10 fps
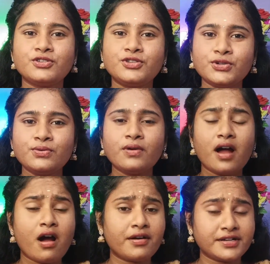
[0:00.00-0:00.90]
Do
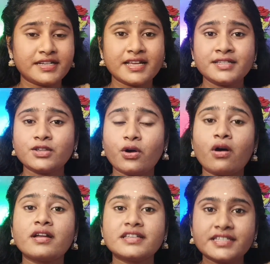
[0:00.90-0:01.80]
or does
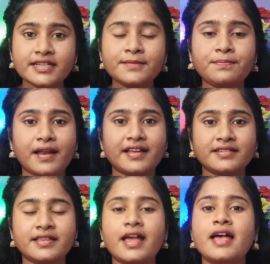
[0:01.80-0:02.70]
or did
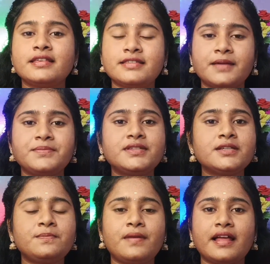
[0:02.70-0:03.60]
plus
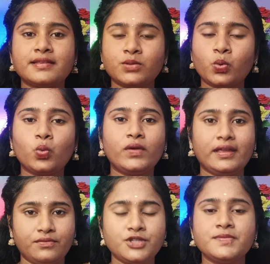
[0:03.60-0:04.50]
subject plus
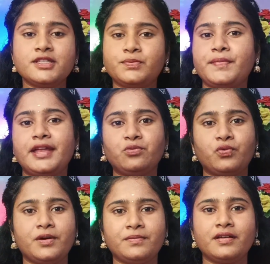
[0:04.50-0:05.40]
we, which means main
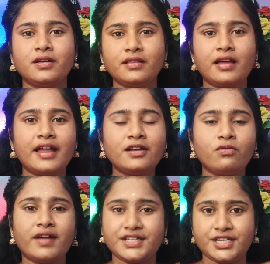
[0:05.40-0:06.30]
verb, and
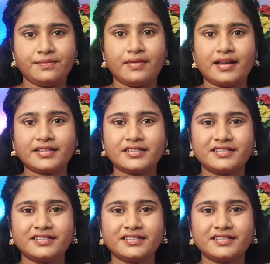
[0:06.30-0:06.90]
question mark.